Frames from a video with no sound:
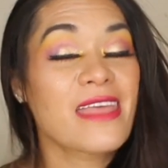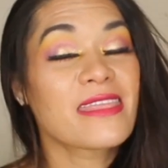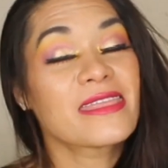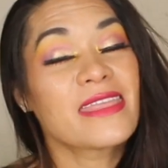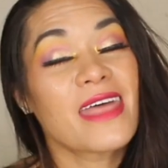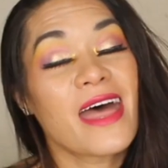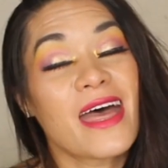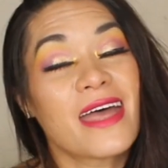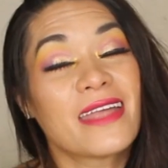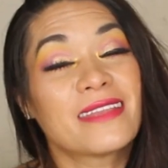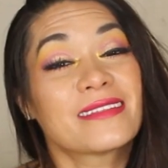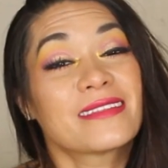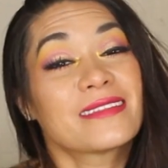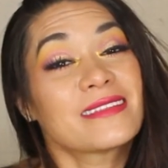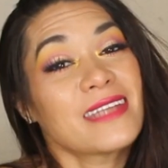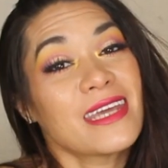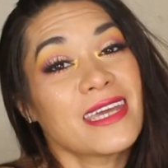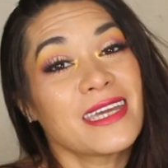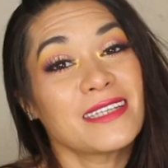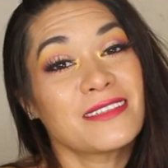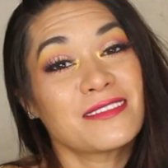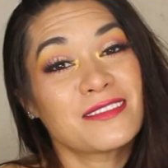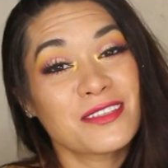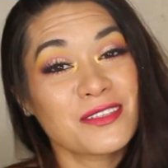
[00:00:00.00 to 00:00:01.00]
then
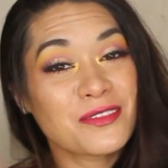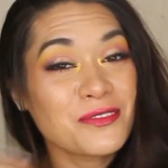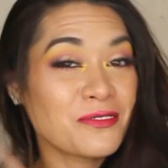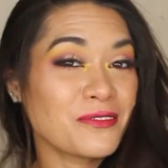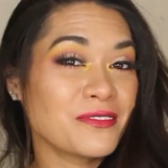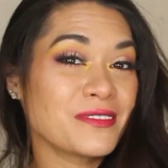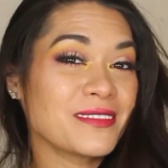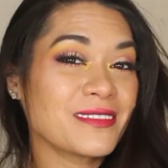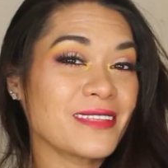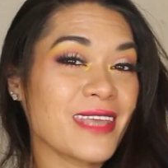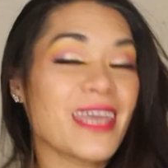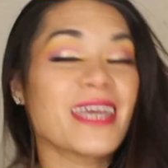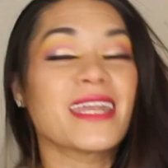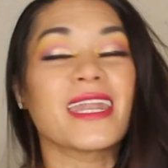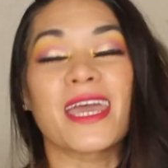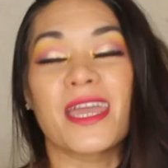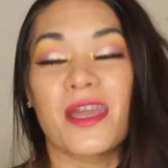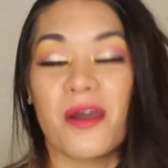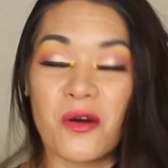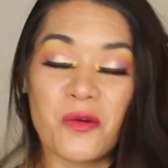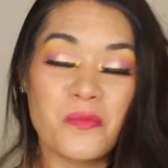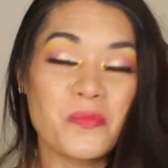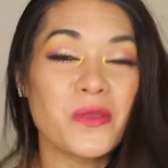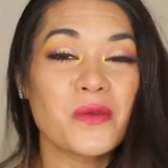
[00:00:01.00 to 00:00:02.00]
stay tuned and I
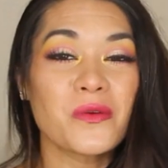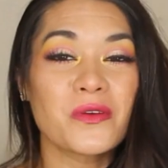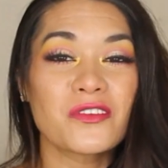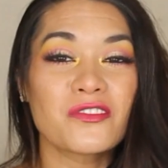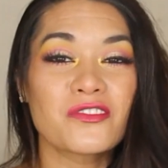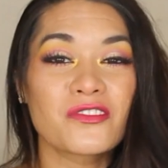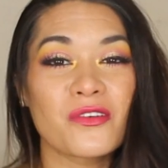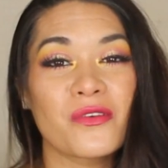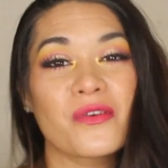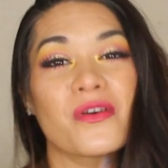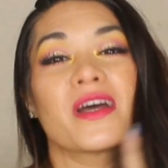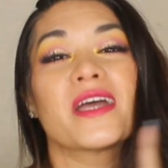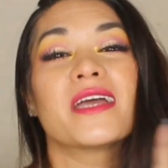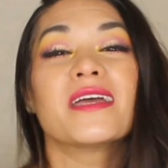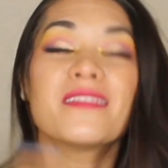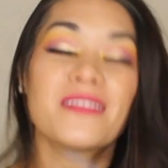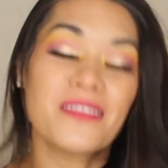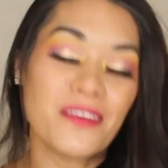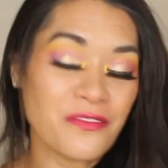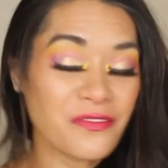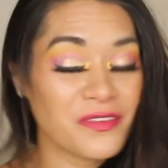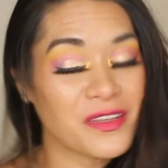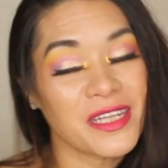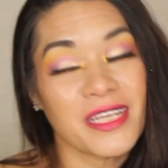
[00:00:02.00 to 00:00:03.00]
hope you enjoy
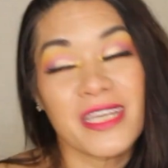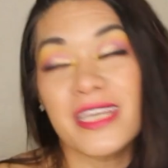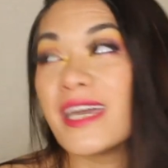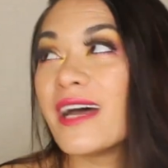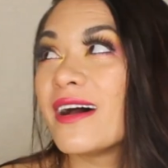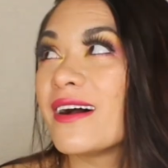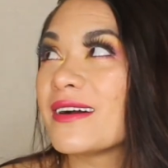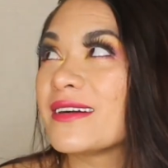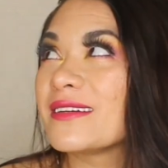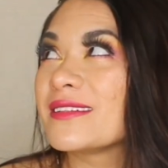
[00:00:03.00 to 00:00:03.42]
the video.